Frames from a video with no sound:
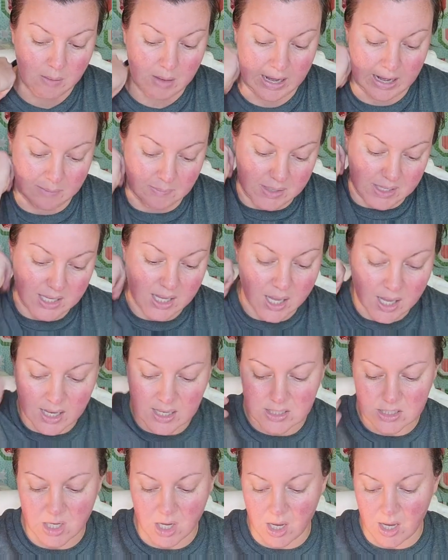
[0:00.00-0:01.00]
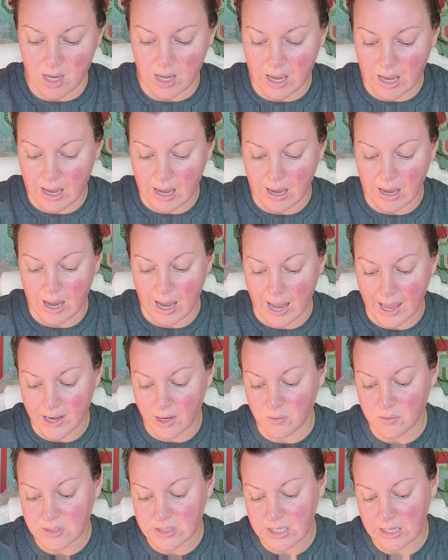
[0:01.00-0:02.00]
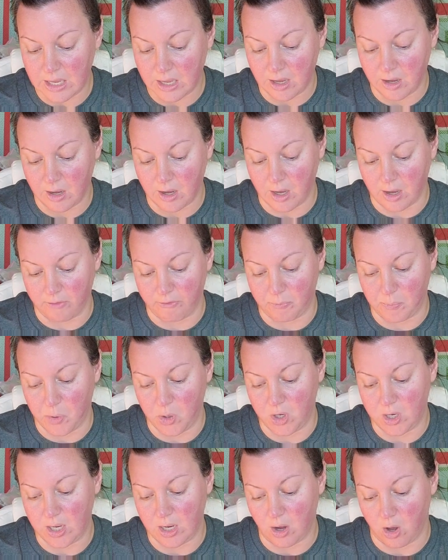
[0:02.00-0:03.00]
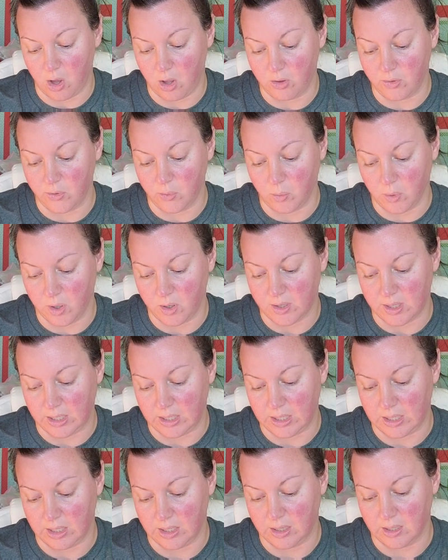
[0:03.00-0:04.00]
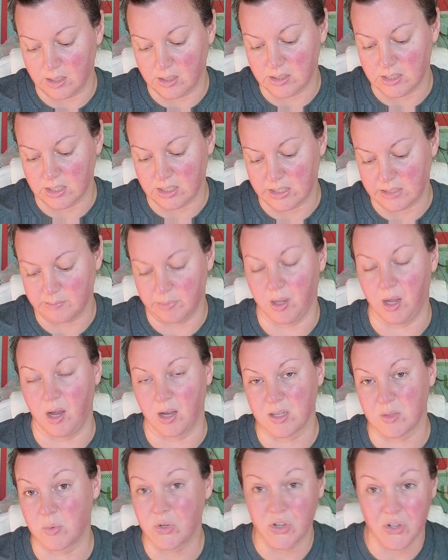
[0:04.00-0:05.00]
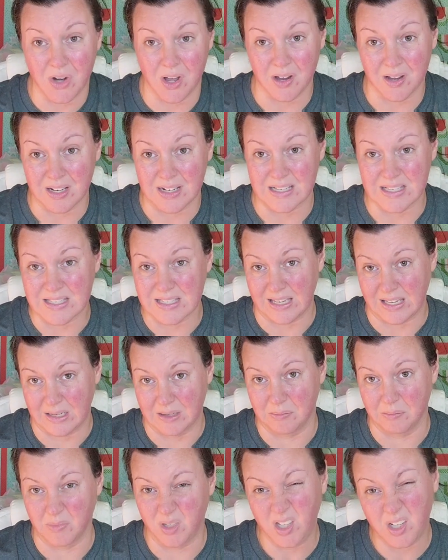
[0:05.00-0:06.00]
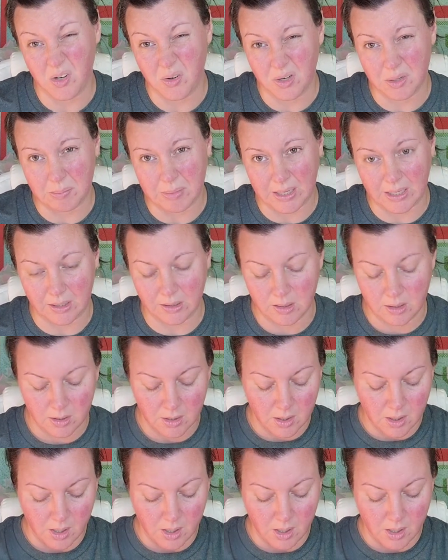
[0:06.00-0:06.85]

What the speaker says: And because I don't see putting all the work in to these blocks when you're not going to see them. You know what I mean?